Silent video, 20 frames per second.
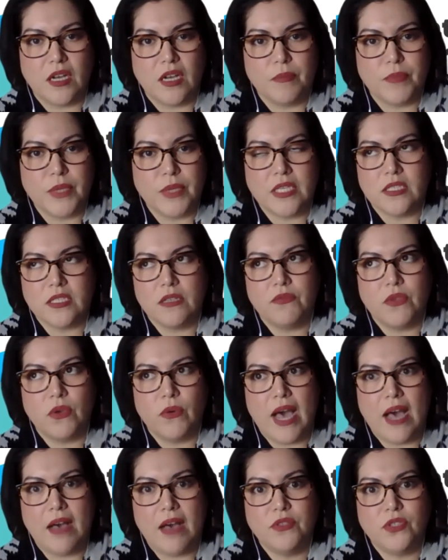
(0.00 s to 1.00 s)
because if you
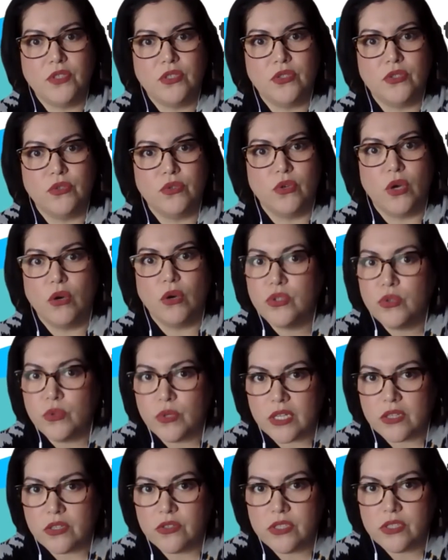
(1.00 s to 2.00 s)
have to go to
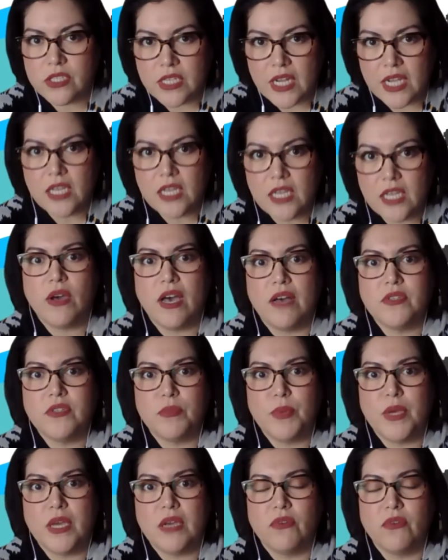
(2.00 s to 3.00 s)
another state, you have to
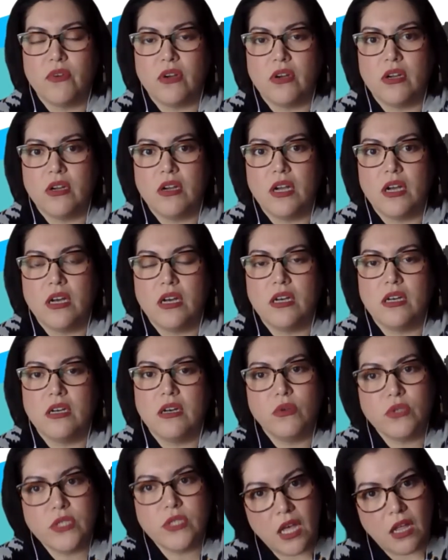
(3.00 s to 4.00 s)
pay for a
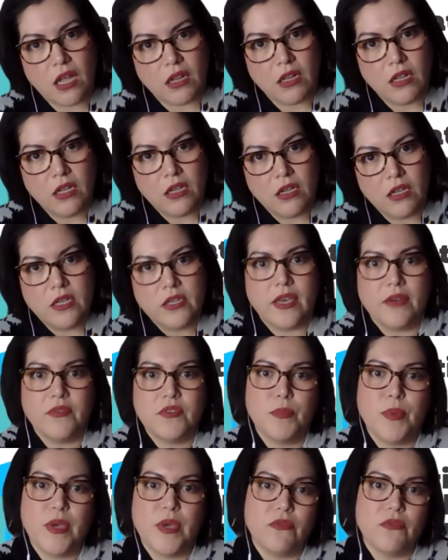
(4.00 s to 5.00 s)
hotel, you have
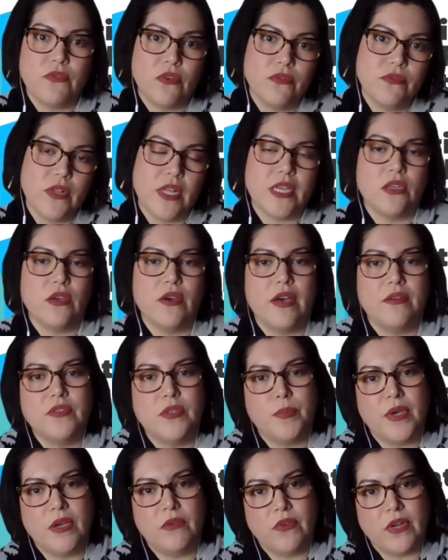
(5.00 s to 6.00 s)
to pay for a flight, you have to
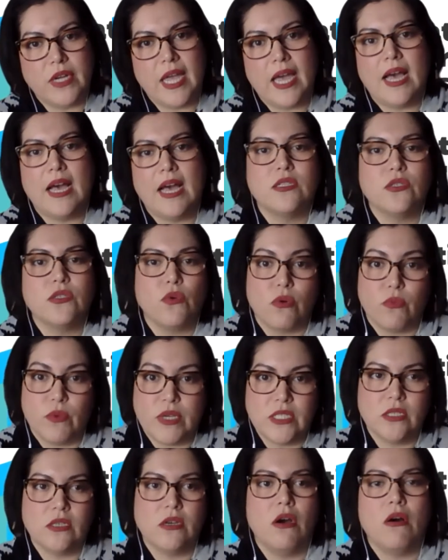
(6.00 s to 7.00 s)
pay for gas or
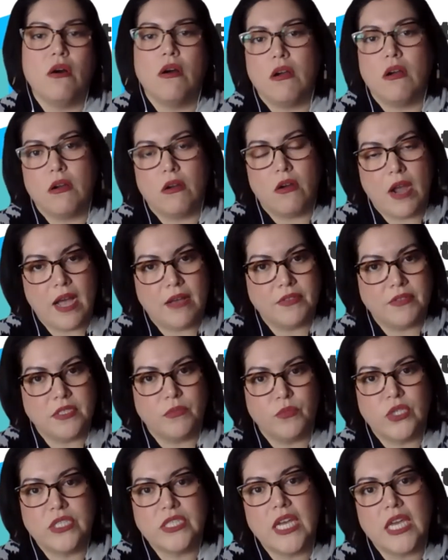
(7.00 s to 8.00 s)
rent a car or have
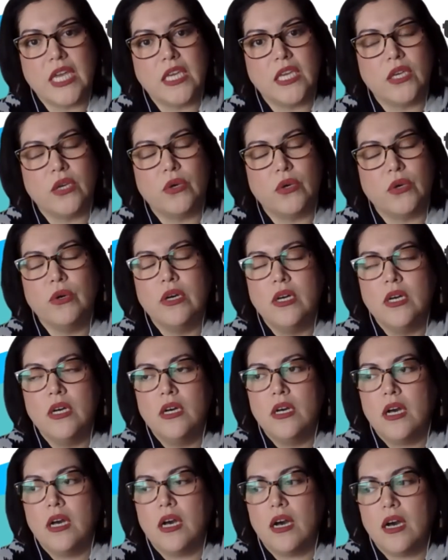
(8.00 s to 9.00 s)
someone take you.
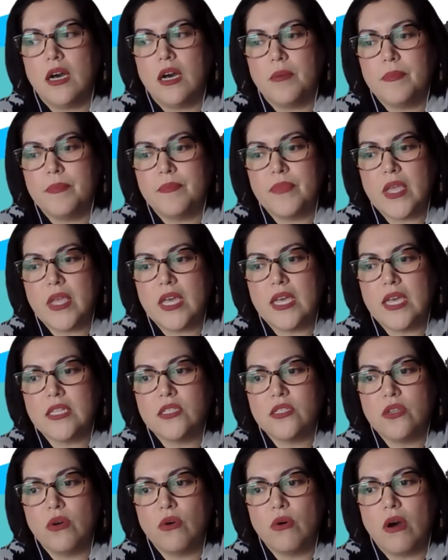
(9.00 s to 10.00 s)
And
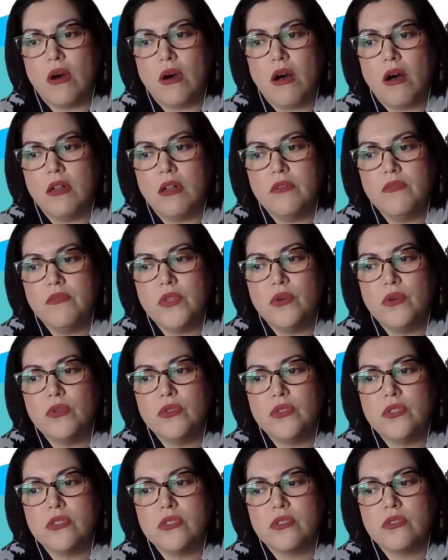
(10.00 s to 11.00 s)
so all of
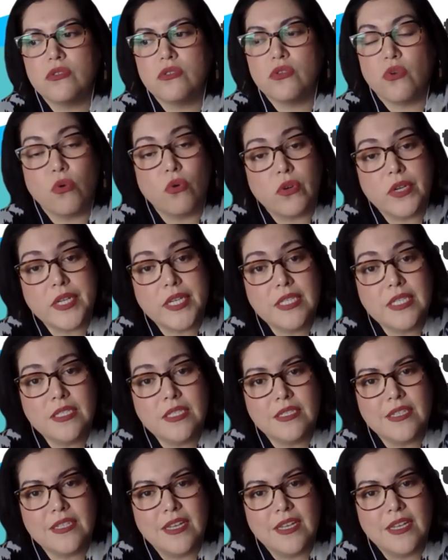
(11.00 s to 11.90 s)
those stories